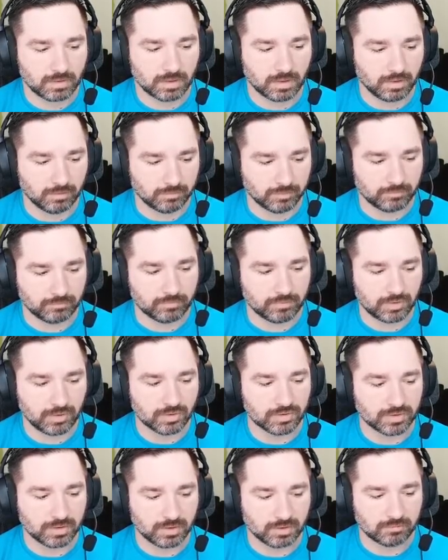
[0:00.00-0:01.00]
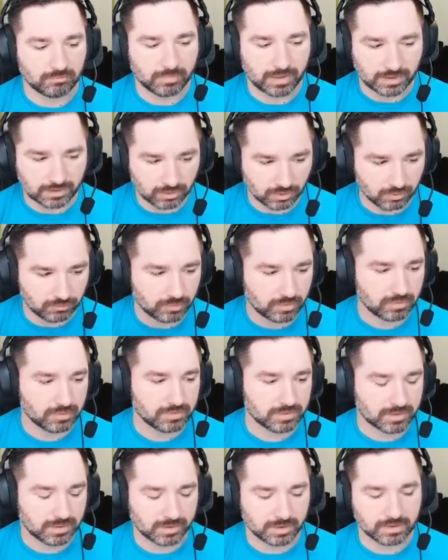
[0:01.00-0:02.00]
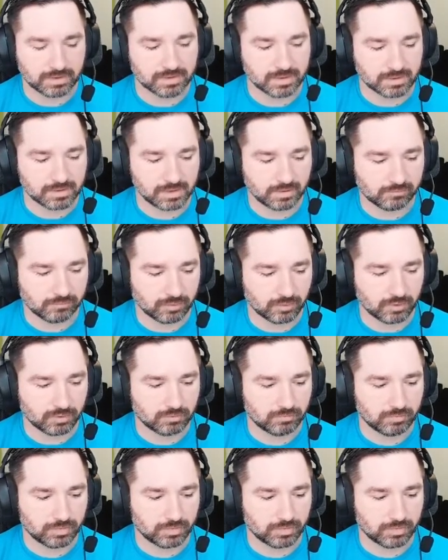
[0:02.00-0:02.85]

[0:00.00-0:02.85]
I'm using my global setting 16.4,